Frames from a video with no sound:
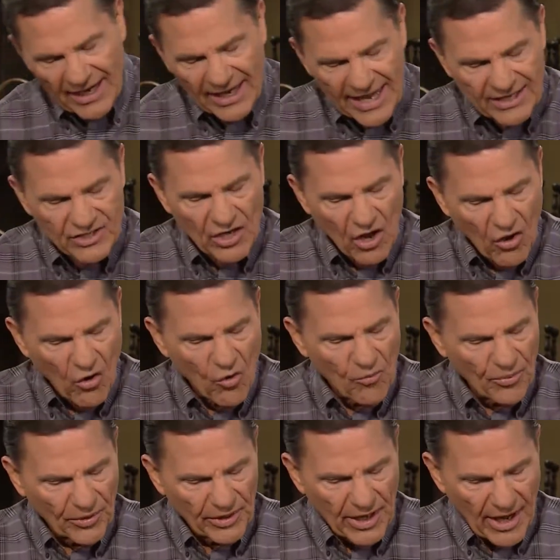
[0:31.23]
let's
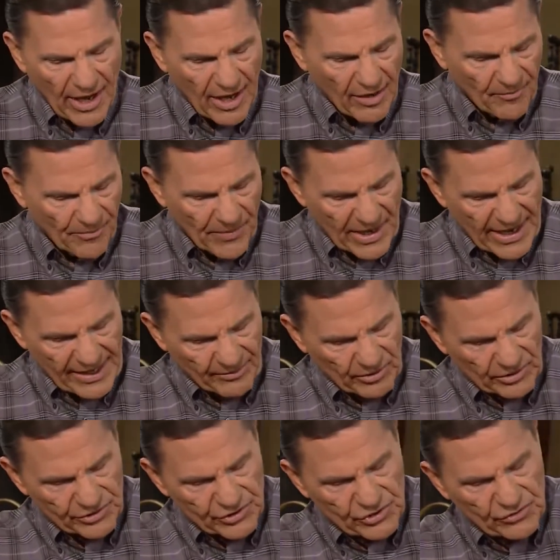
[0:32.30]
open our
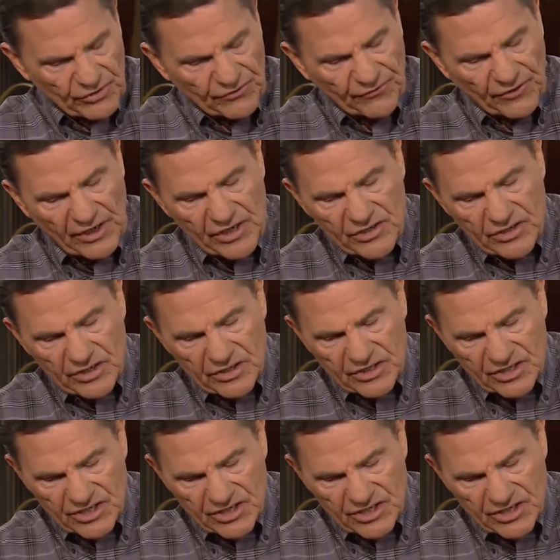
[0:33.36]
Bibles to Ephesians